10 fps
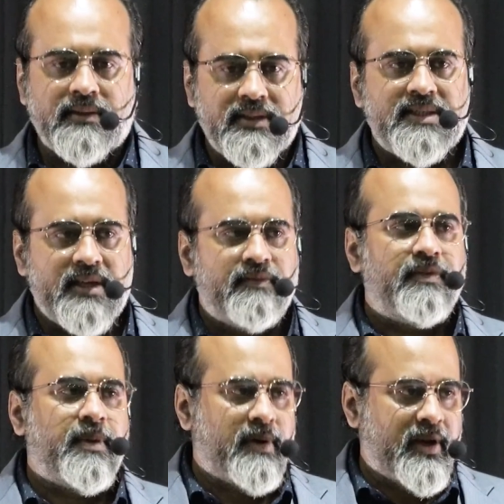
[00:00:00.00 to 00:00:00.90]
just
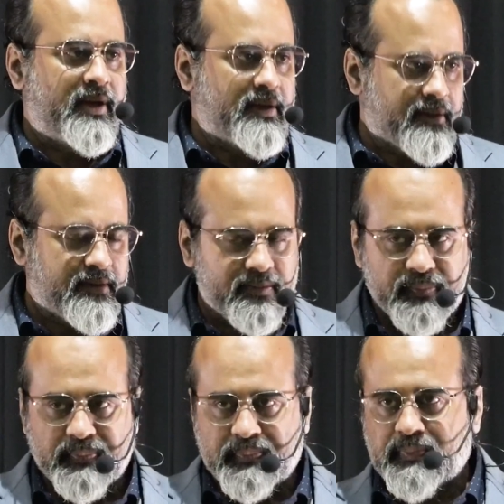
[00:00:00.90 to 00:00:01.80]
everybody.
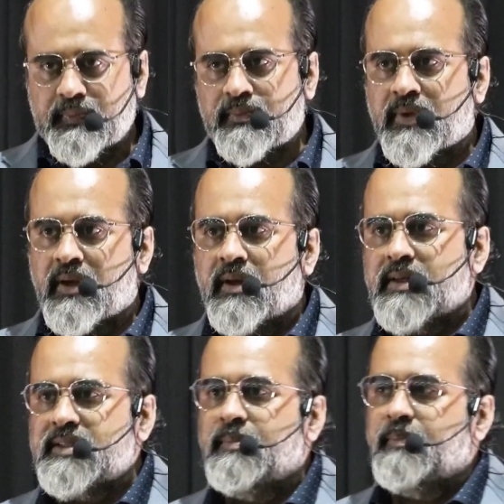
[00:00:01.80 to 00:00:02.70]

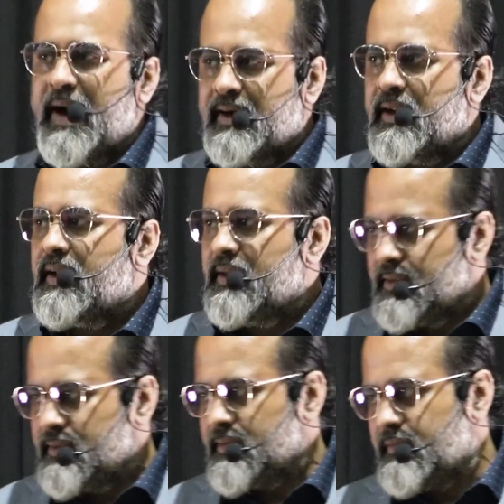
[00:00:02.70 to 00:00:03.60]
Some practical
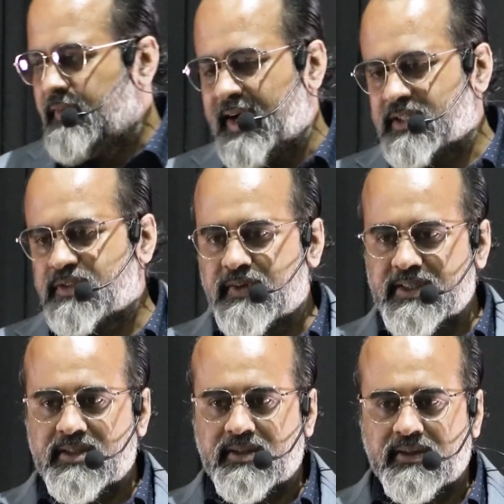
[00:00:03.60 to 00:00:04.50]
facts
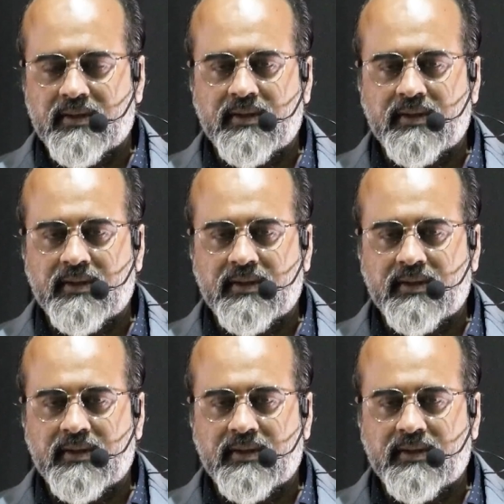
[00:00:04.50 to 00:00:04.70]
first.